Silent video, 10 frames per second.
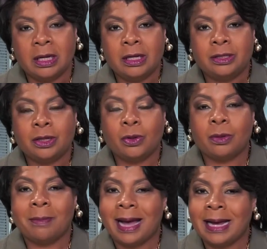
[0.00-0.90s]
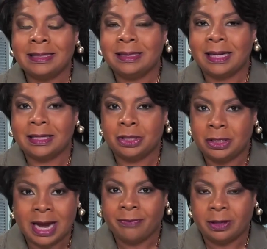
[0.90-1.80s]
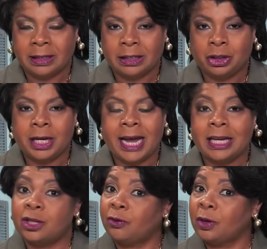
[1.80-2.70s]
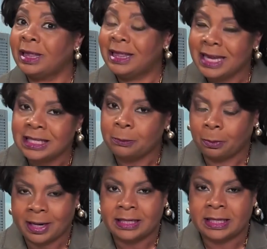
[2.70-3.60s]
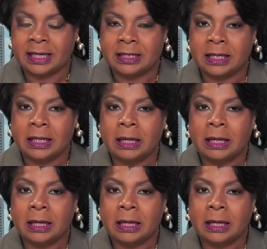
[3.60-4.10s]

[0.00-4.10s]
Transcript: So the mindset has definitely changed for this president,